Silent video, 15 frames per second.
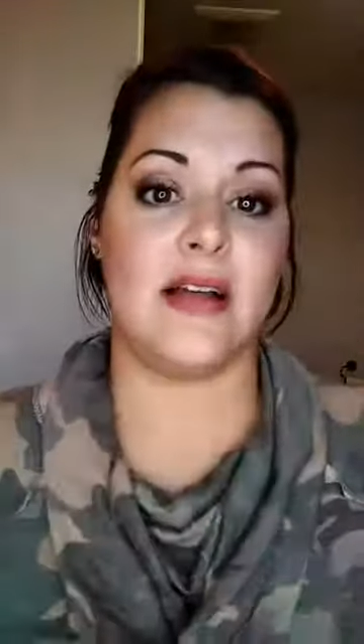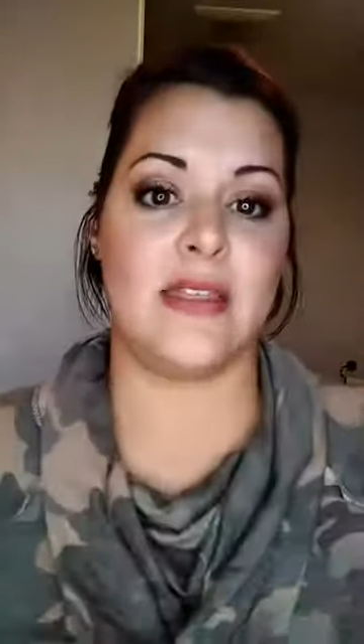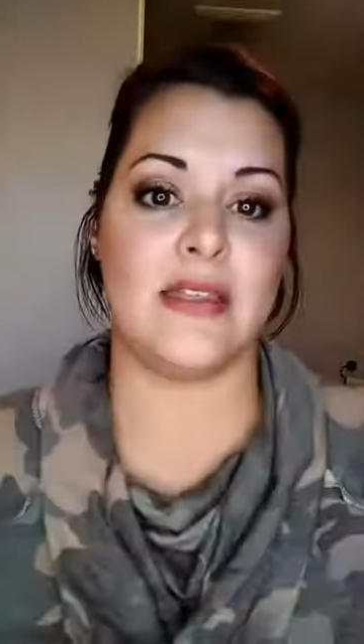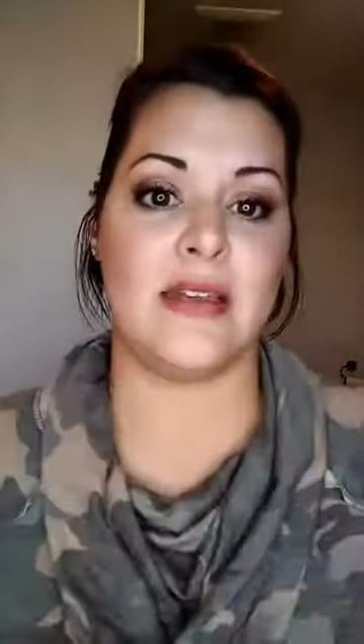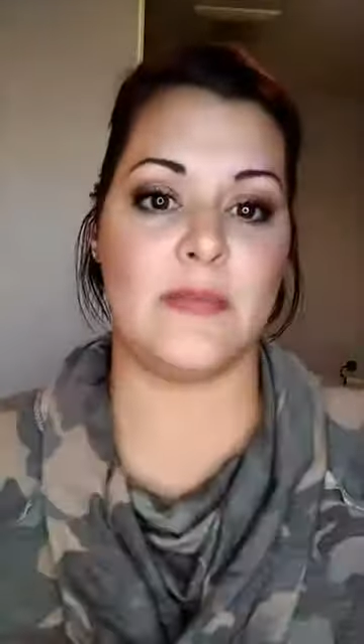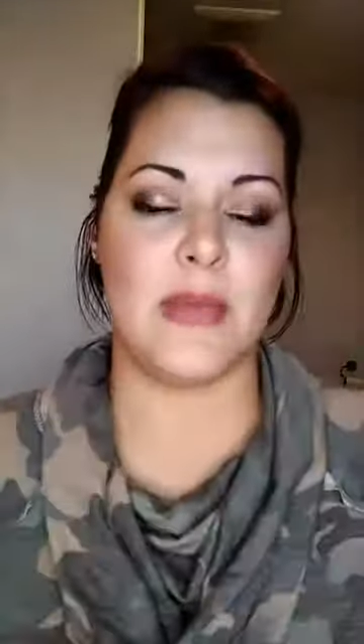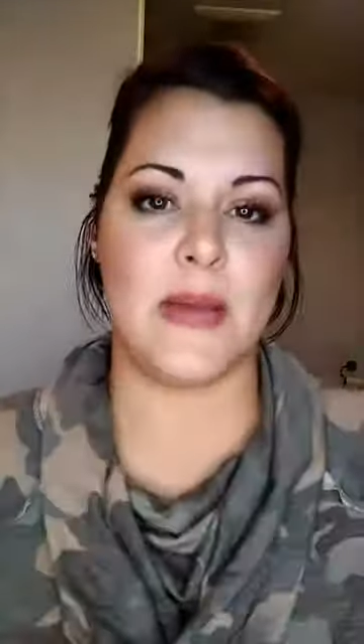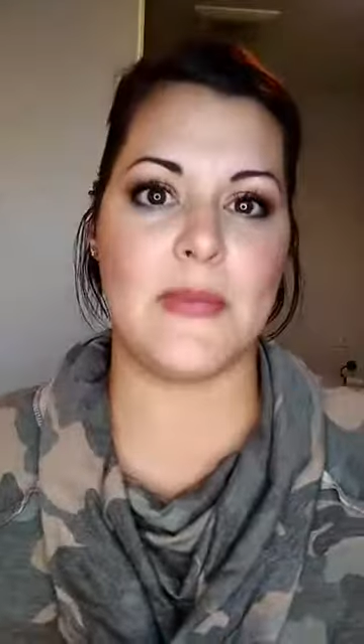
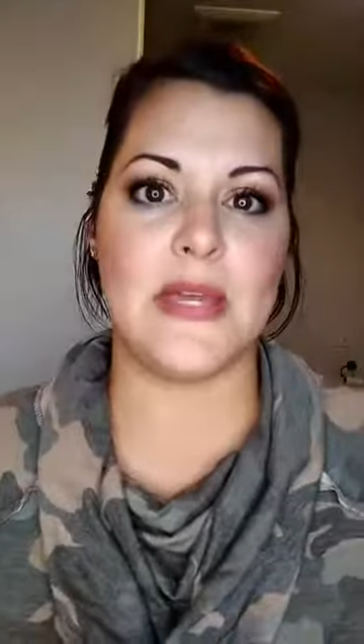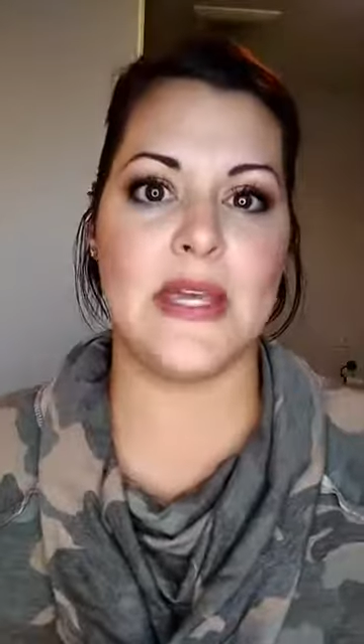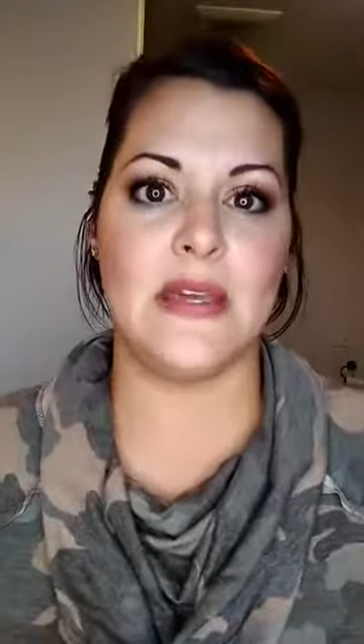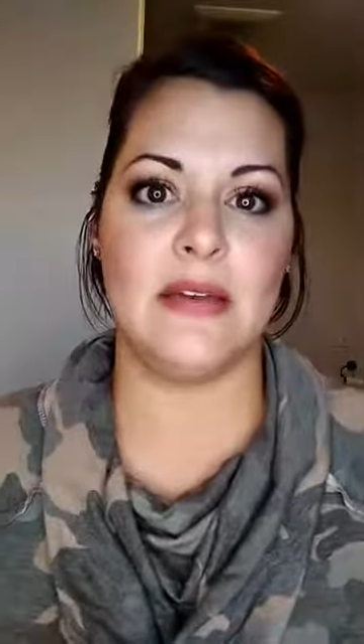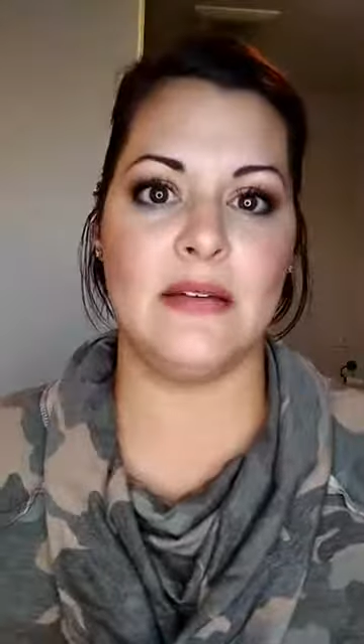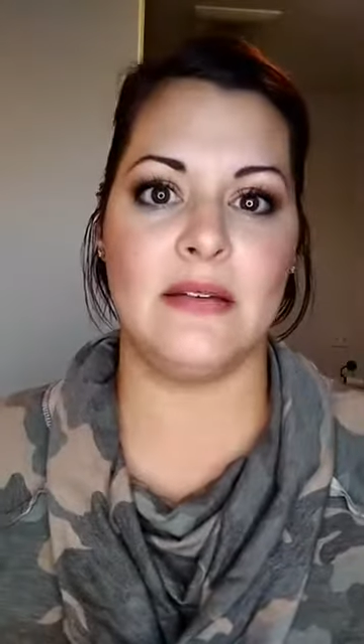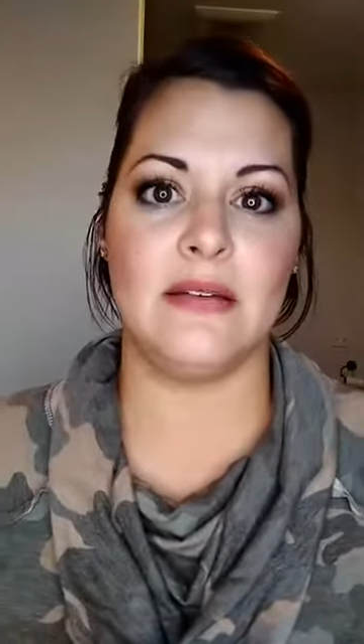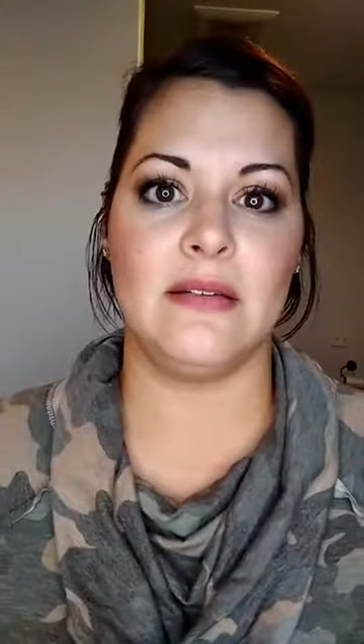think
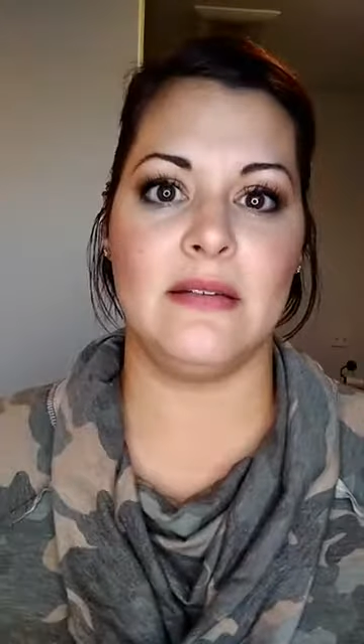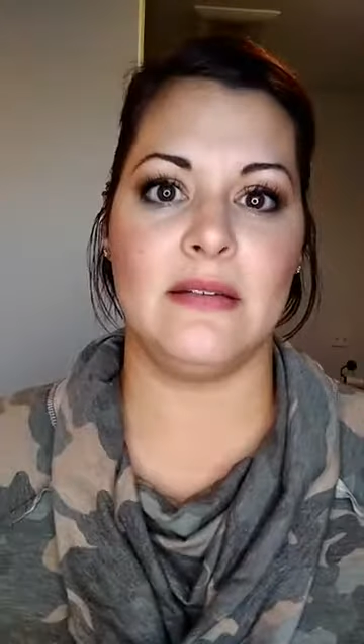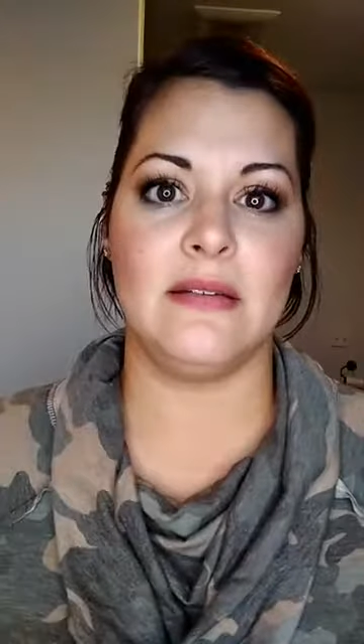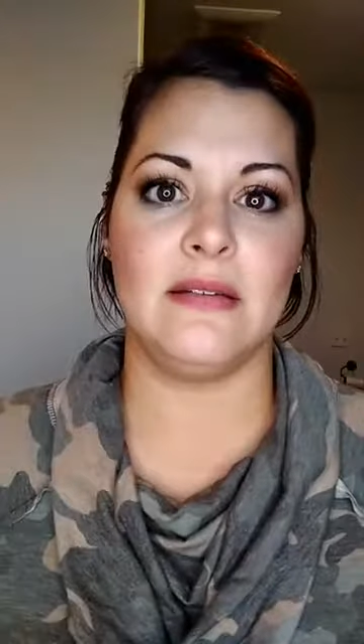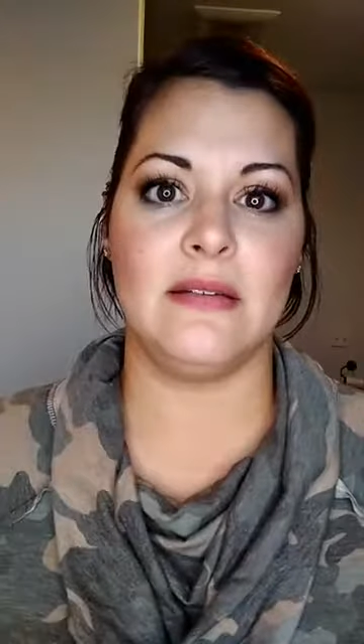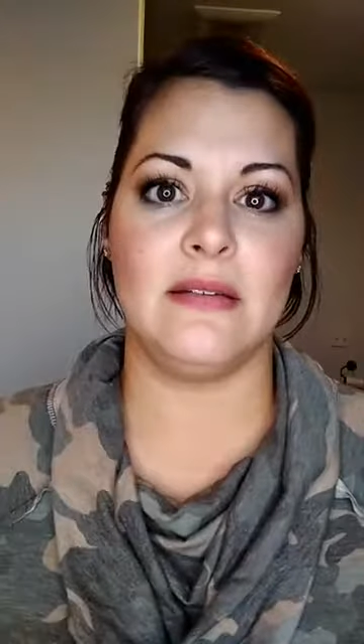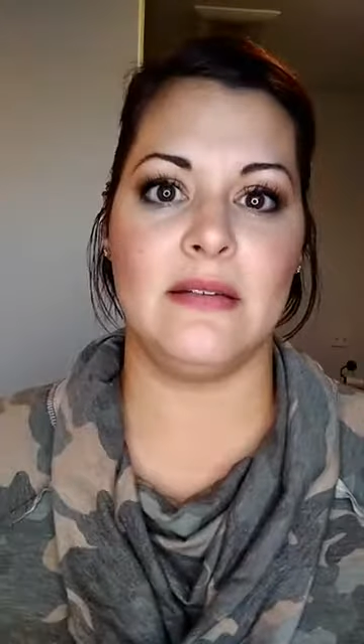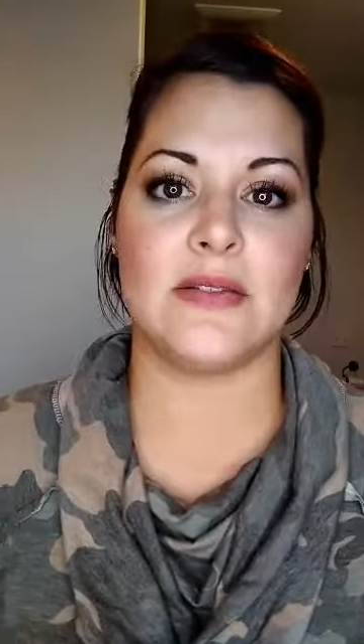maybe
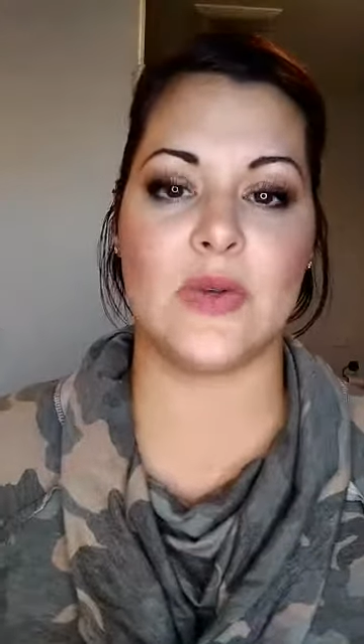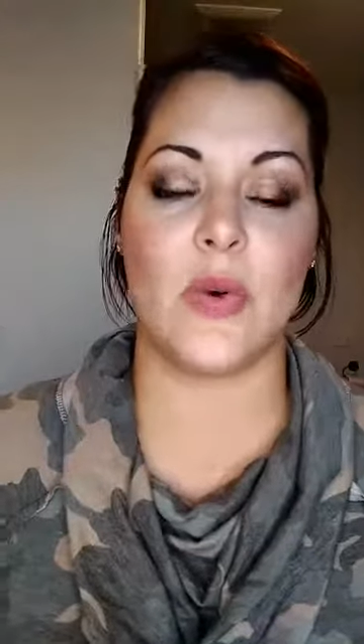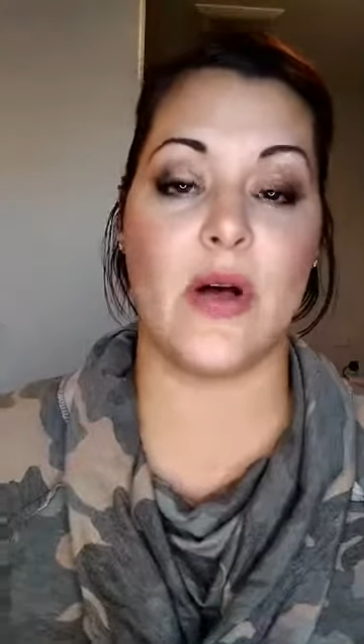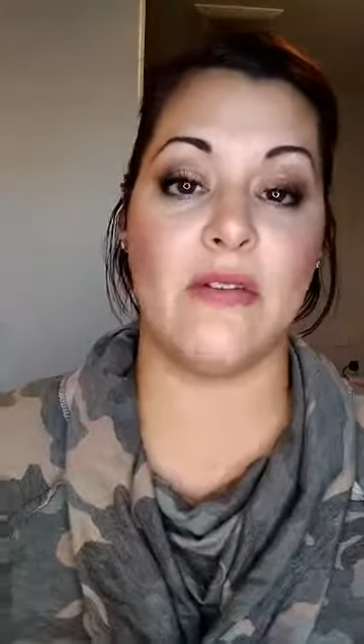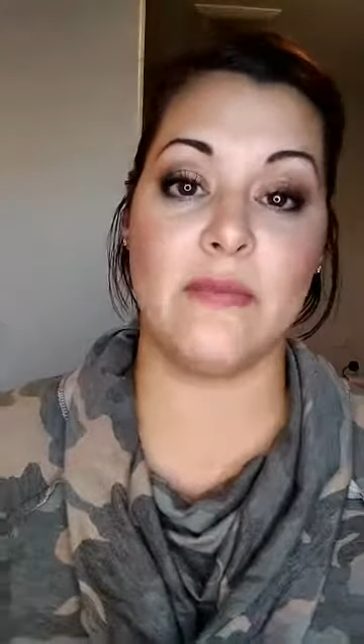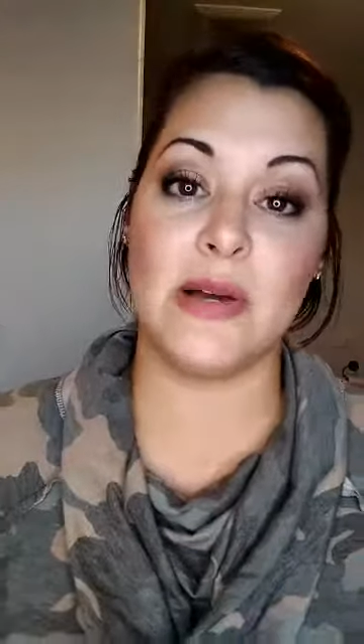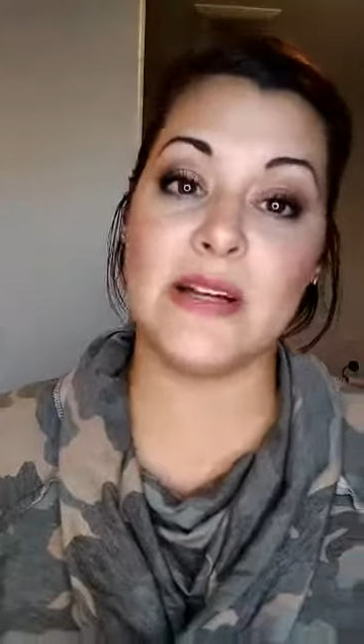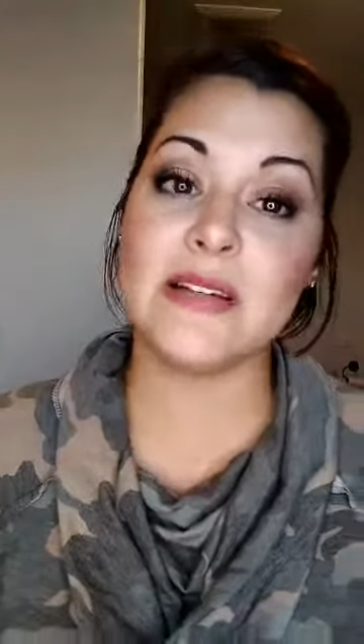
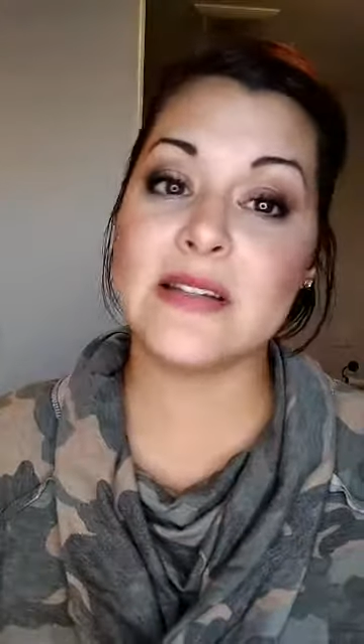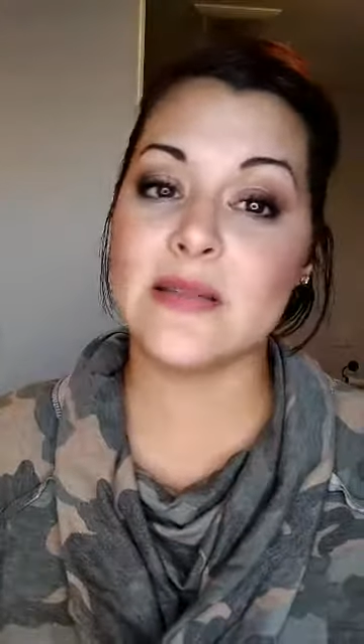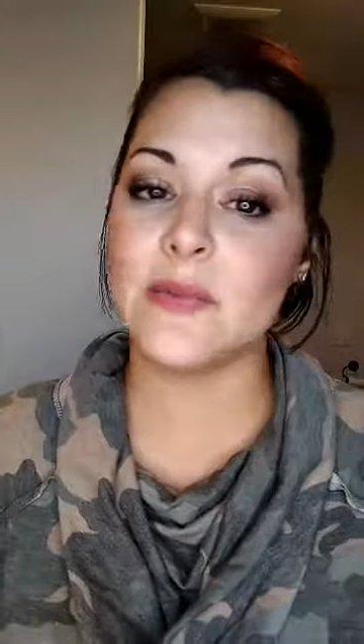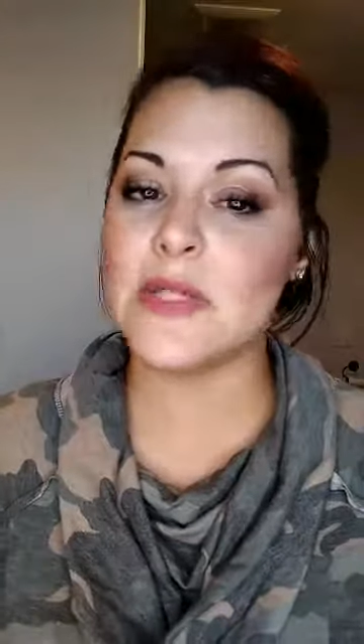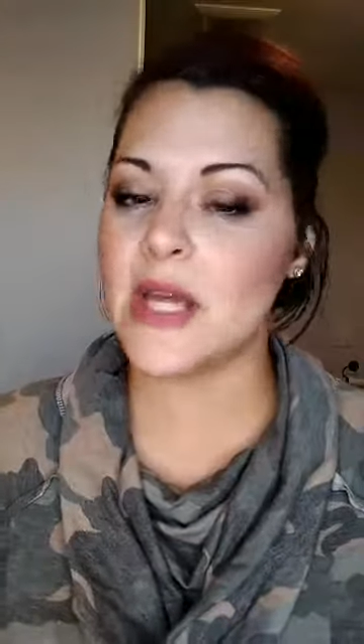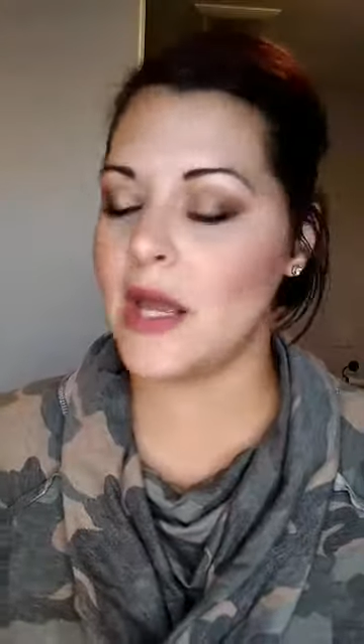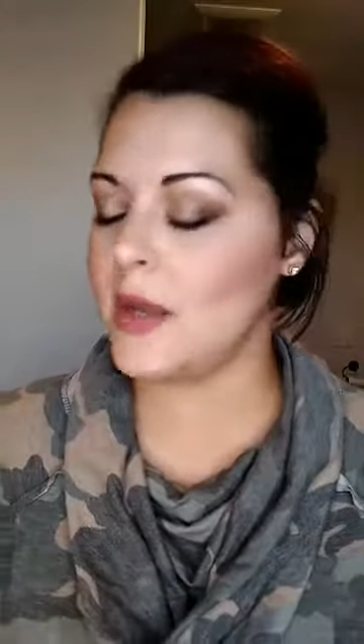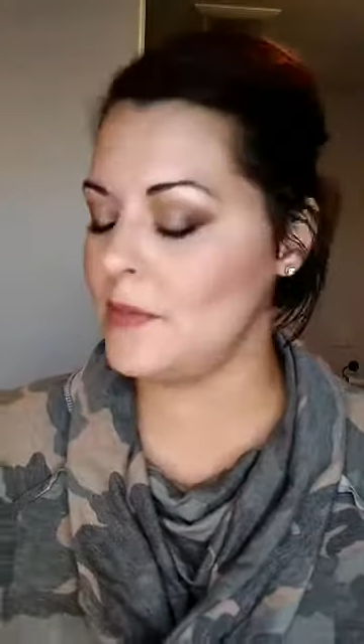$12 sometimes.